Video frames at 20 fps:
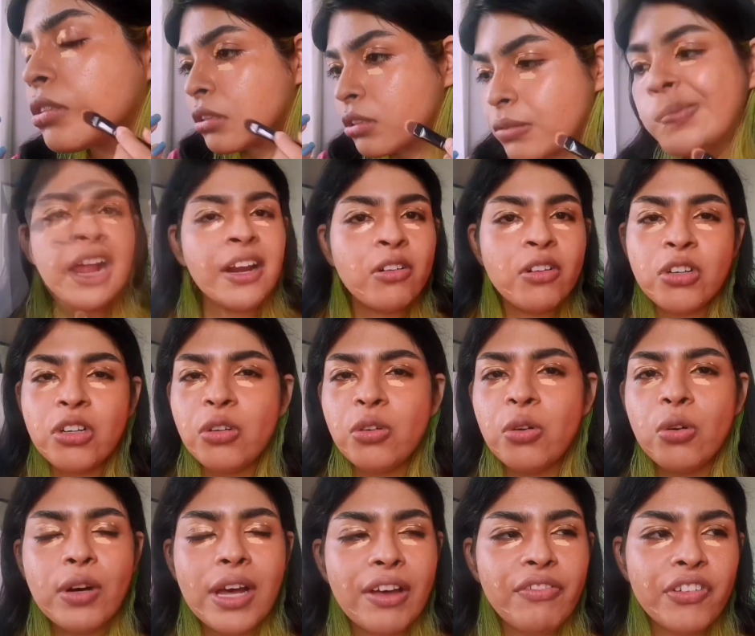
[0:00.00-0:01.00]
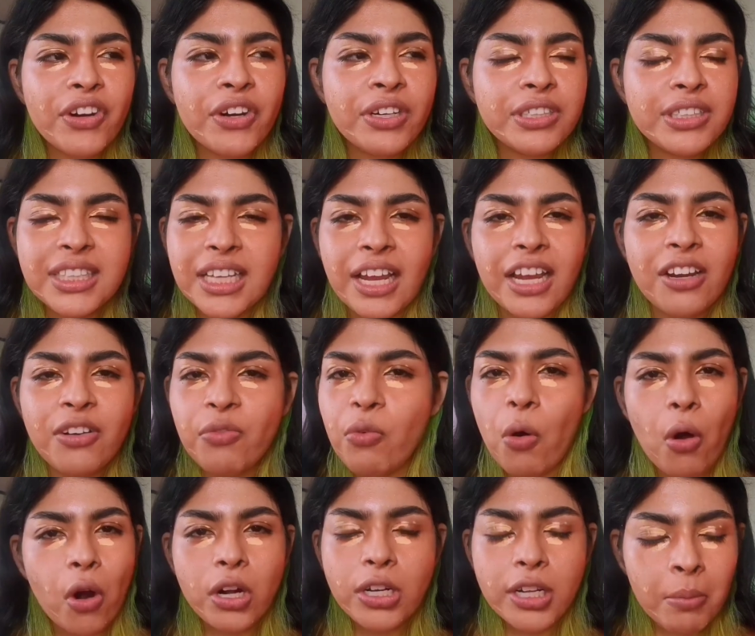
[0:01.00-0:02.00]
I don't know whoever said
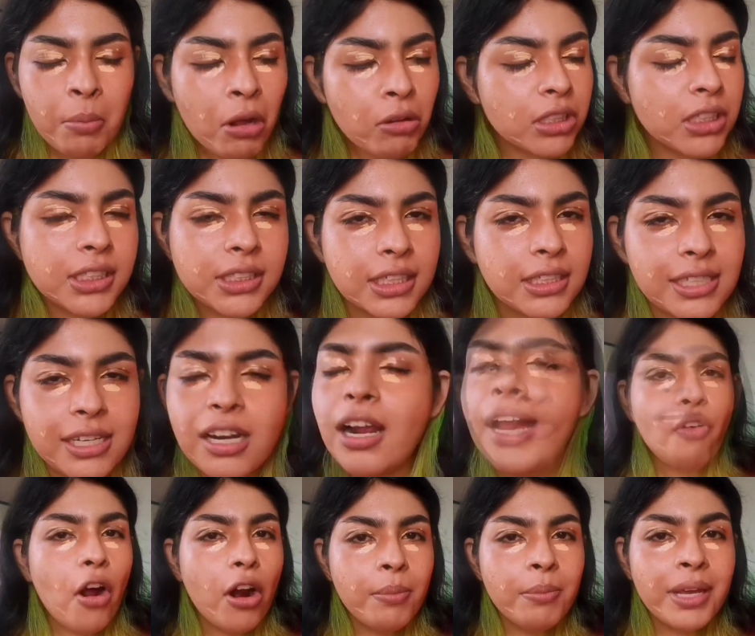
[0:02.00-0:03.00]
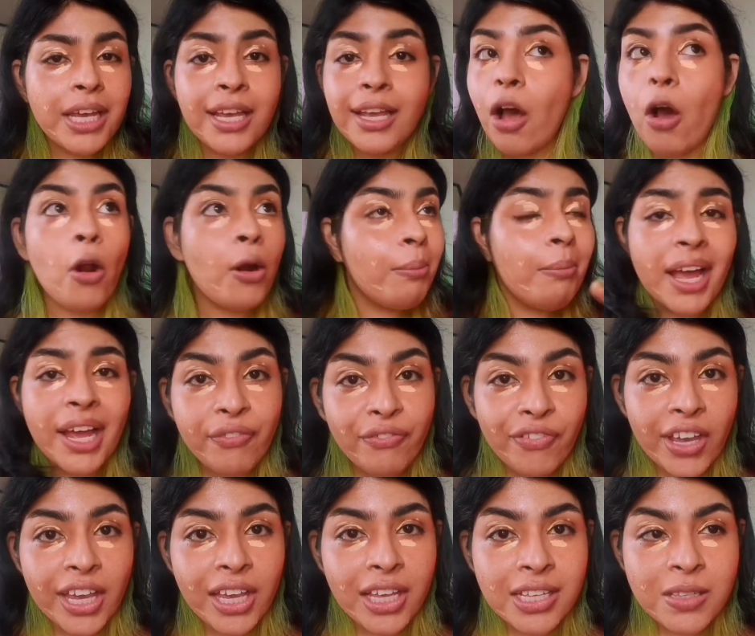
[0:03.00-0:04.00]
what about this concealer. For me, on my
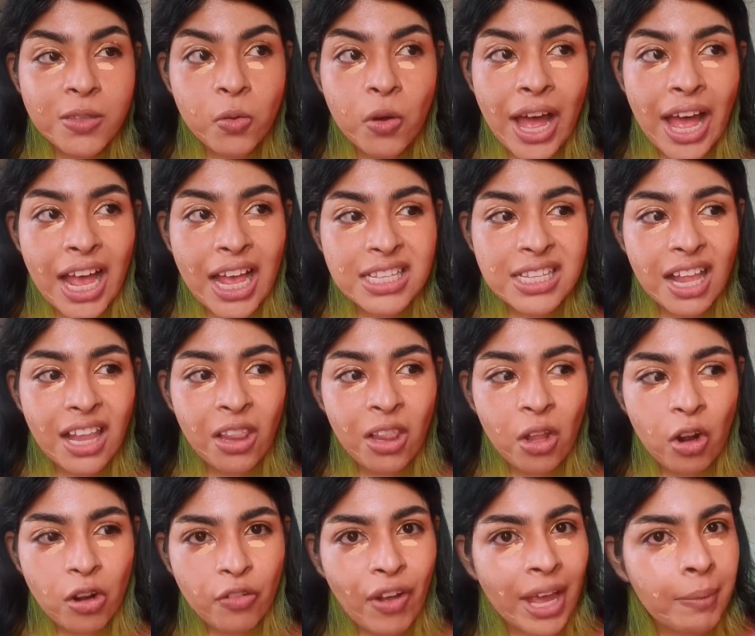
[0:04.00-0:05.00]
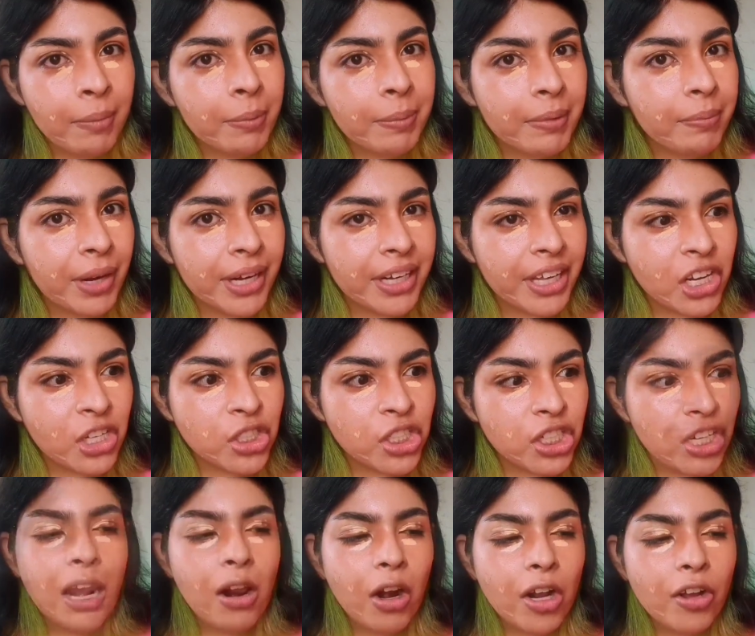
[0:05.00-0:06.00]
face, who has a lot of
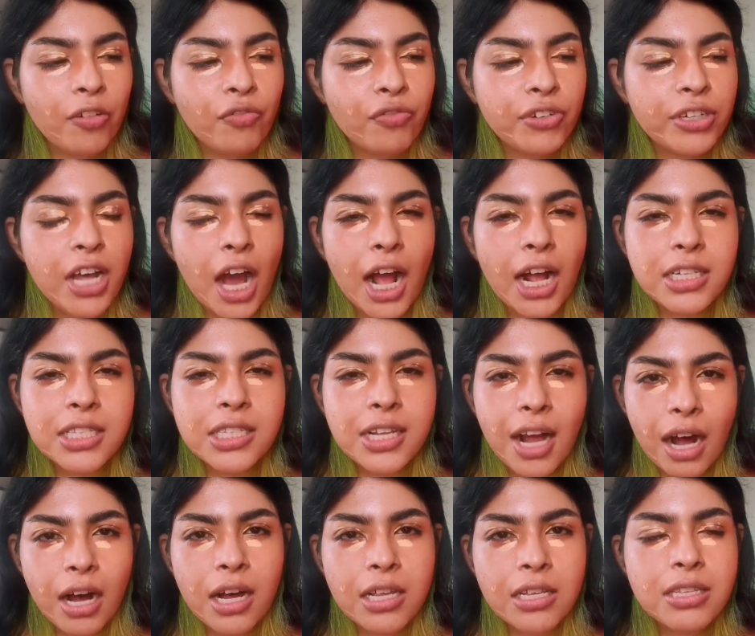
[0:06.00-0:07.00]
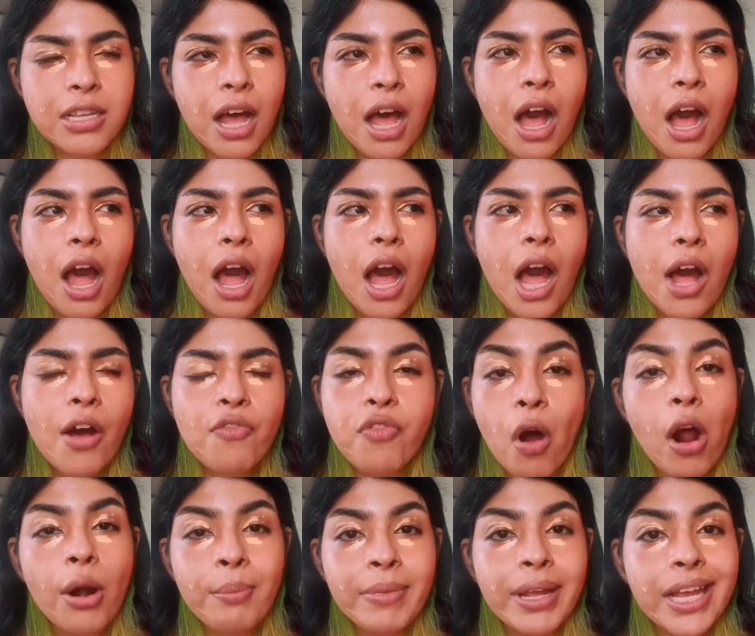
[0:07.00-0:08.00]
hyperpigmentation, a lot of dark scars,
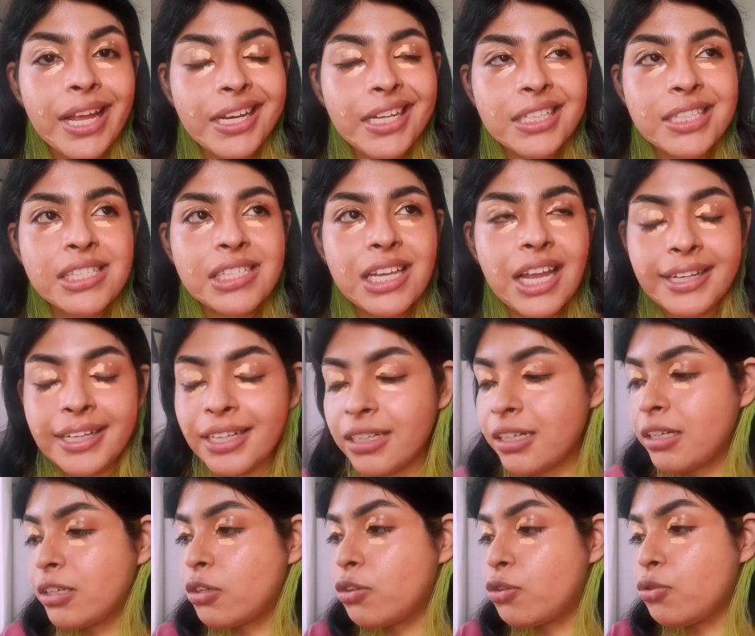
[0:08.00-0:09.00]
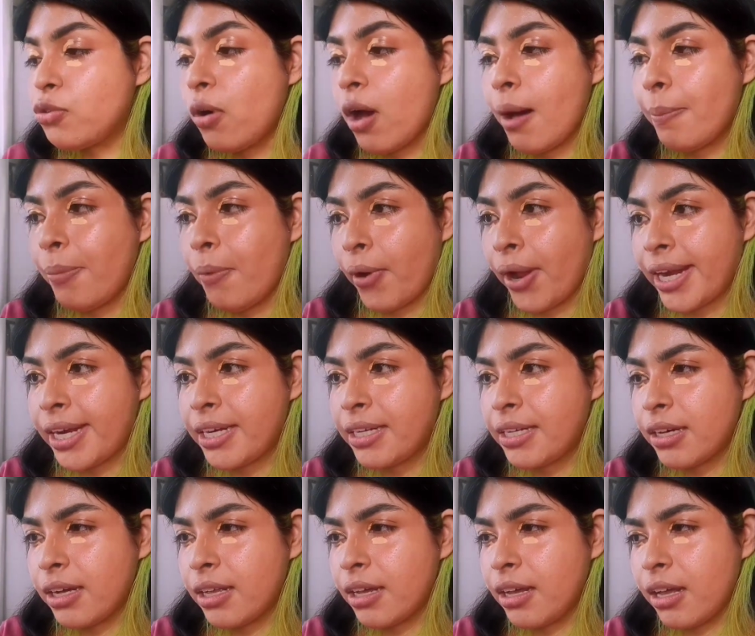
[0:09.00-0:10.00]
for me, it is getting to a
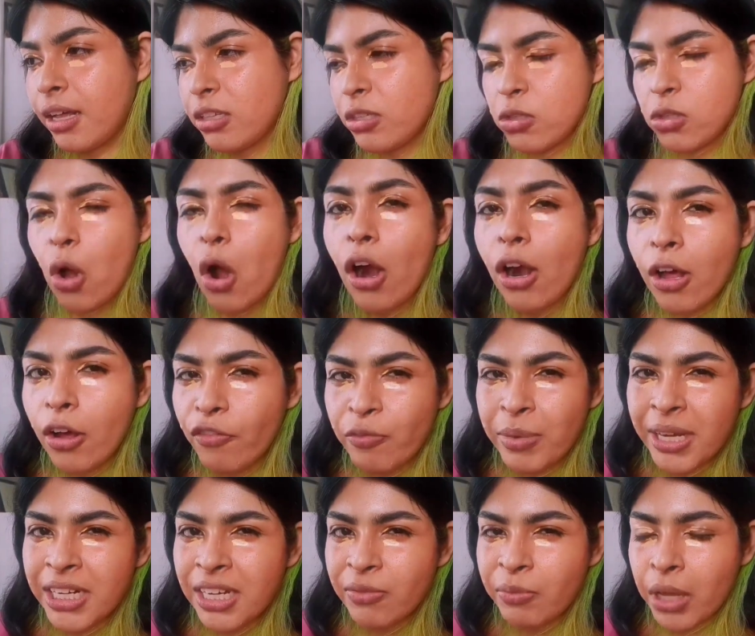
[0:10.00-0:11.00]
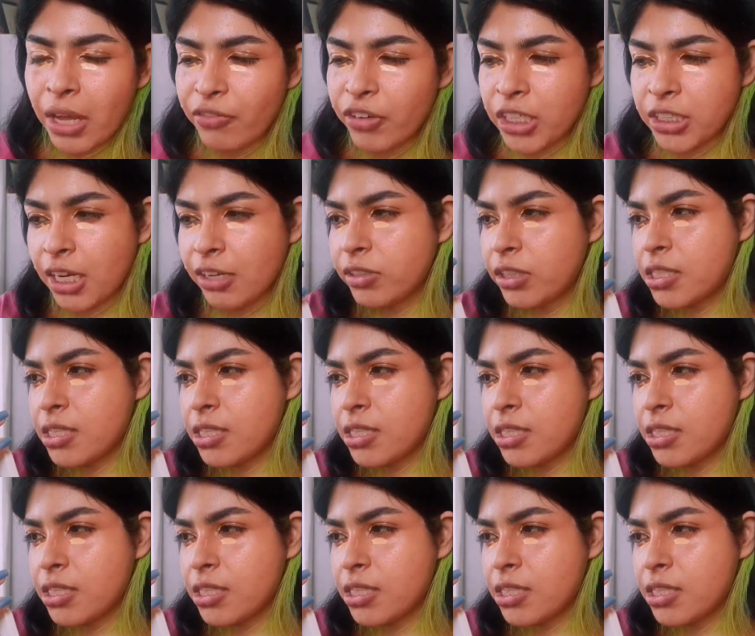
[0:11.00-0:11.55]
point sort of medium coverage i would